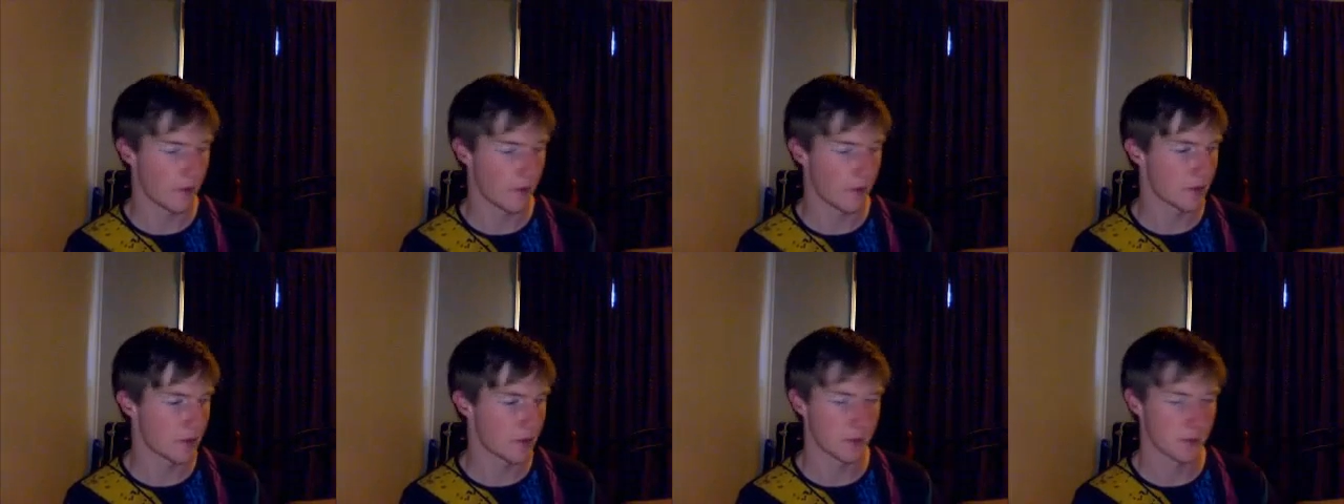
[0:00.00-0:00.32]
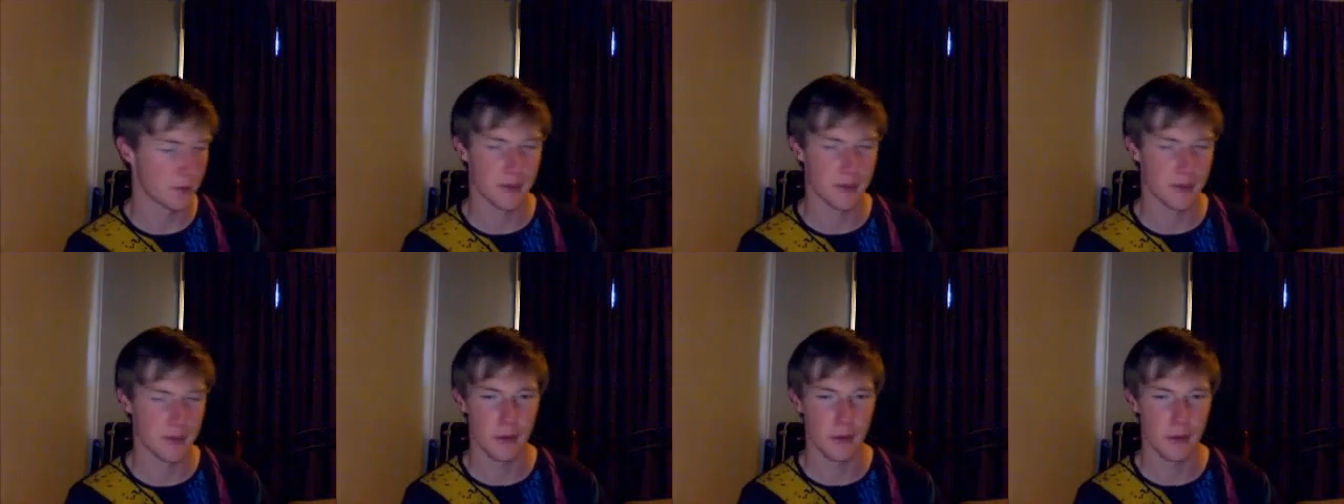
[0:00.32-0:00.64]
The
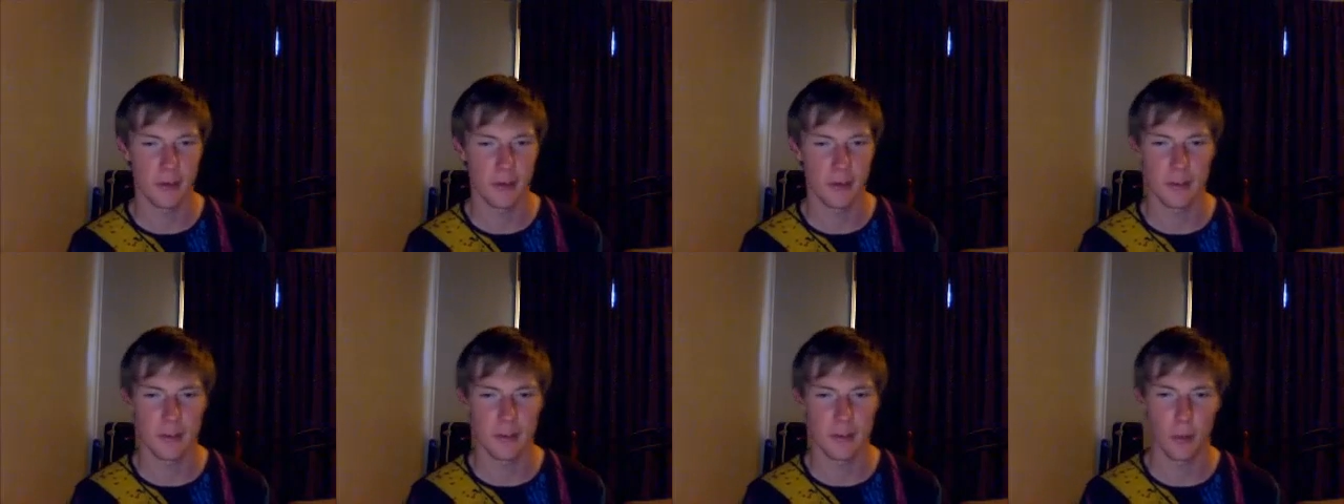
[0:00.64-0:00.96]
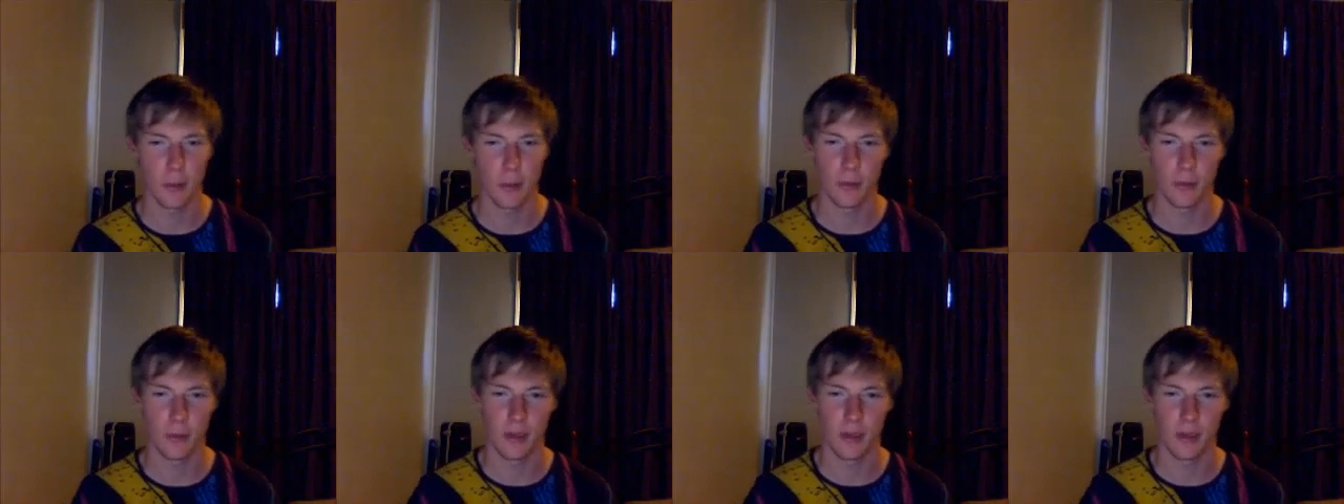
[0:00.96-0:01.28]
fans were
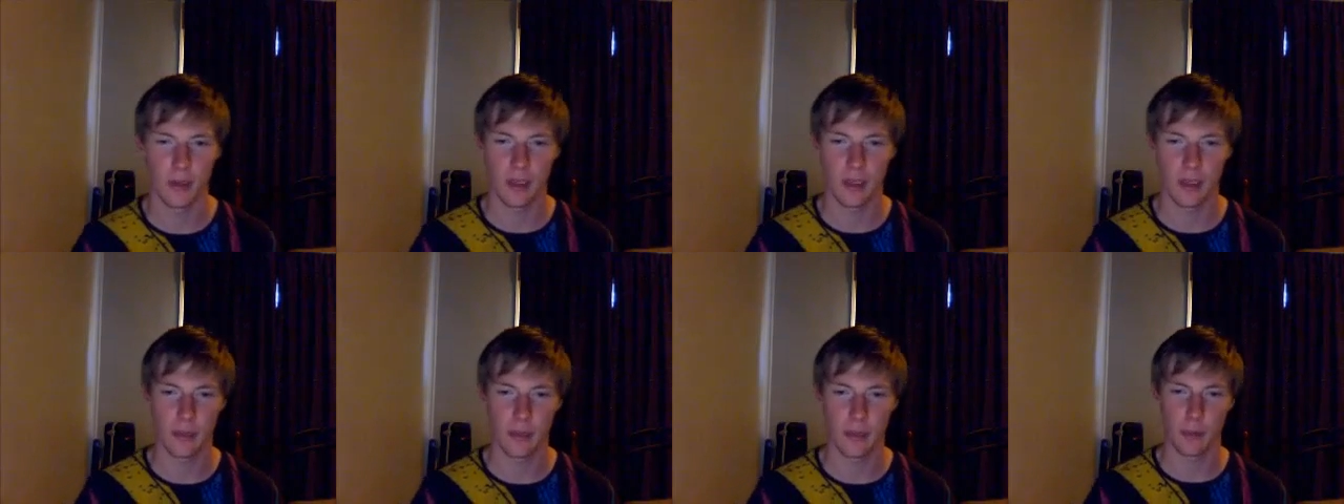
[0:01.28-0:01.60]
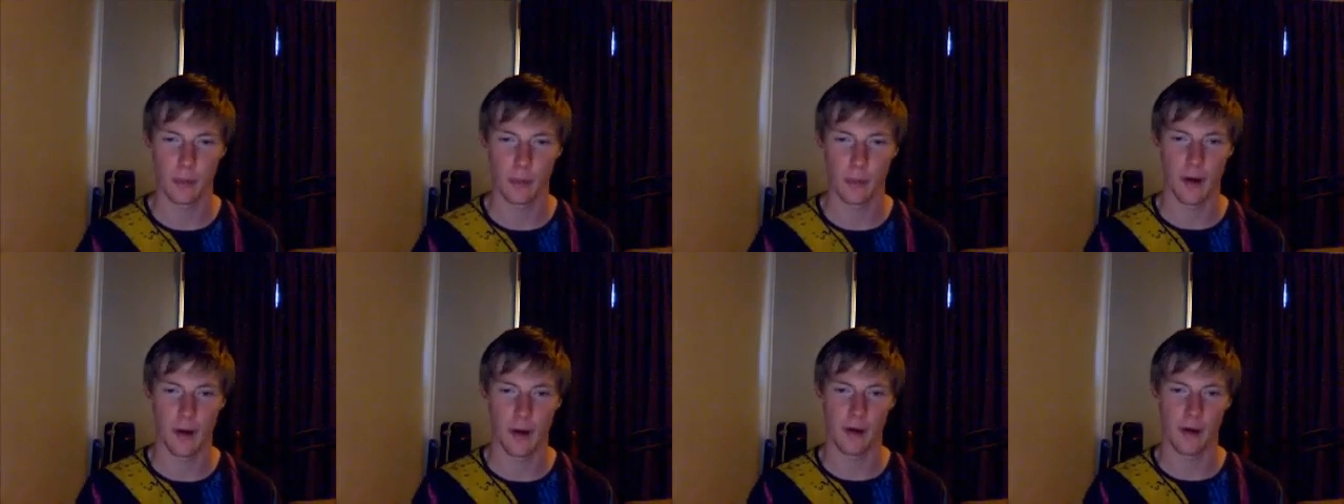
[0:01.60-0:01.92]
so disappointed
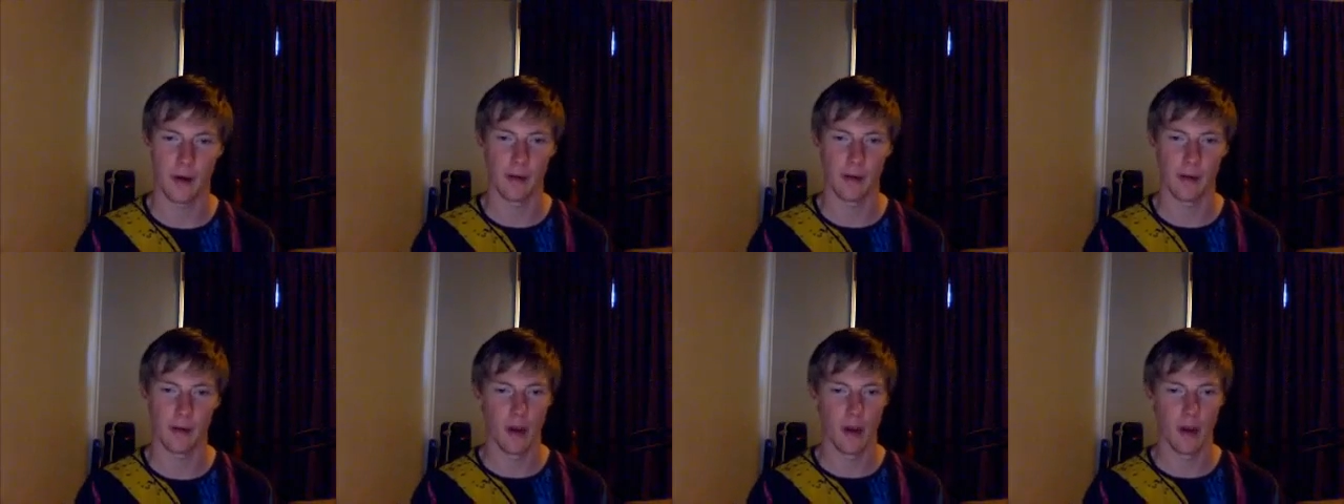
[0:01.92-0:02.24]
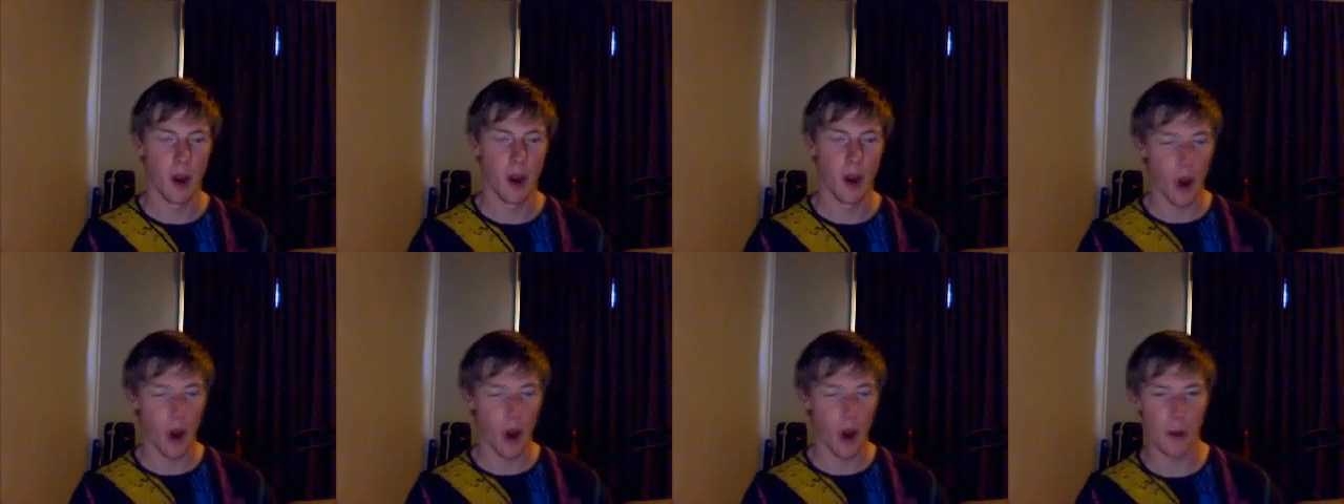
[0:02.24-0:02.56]
we didn't get
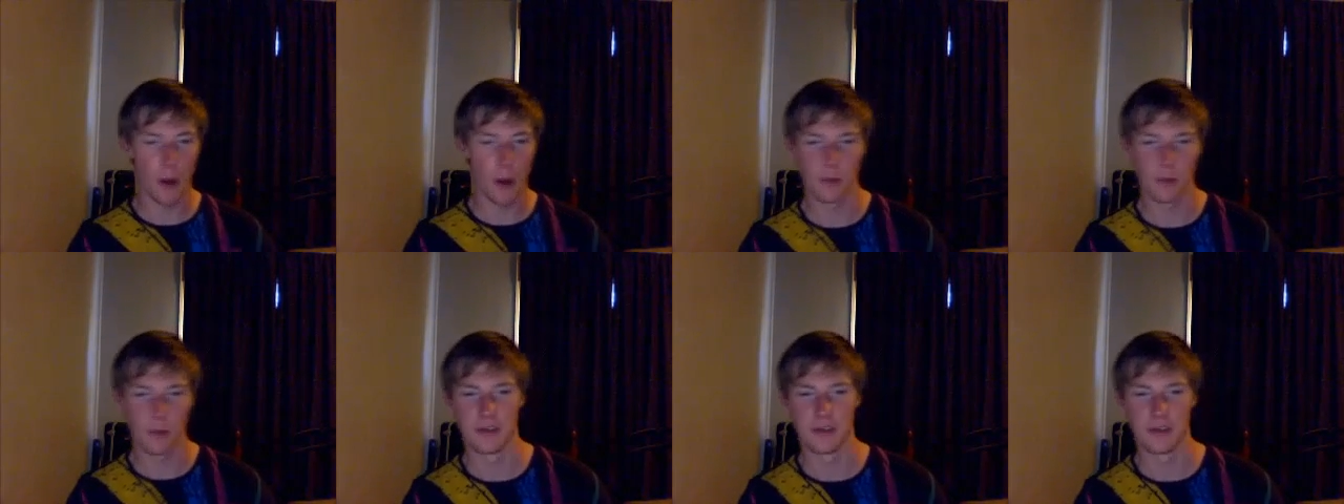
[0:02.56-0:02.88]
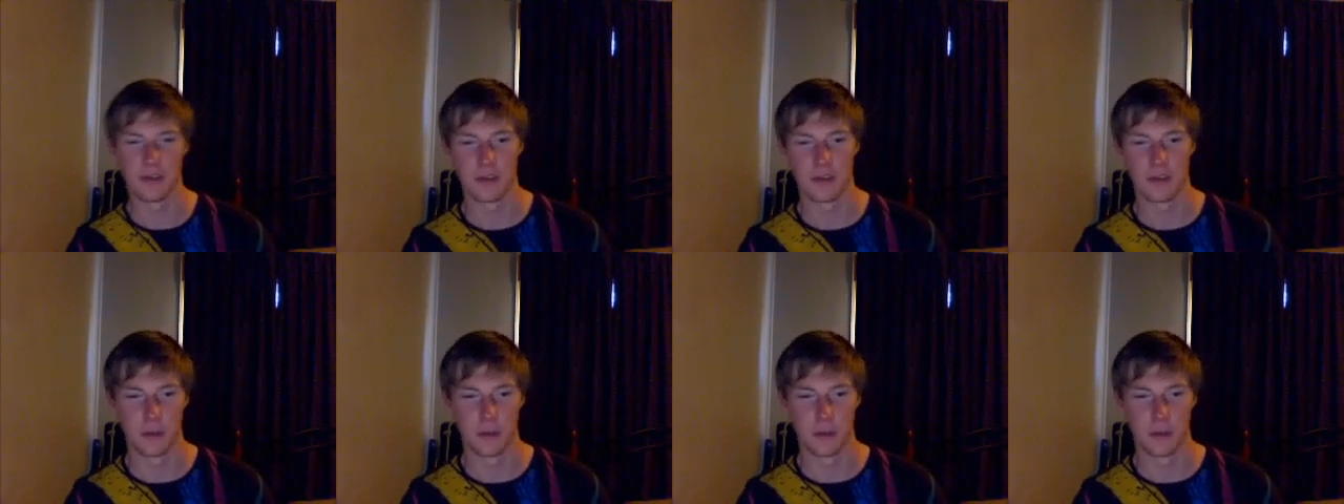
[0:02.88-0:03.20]
Bryan. I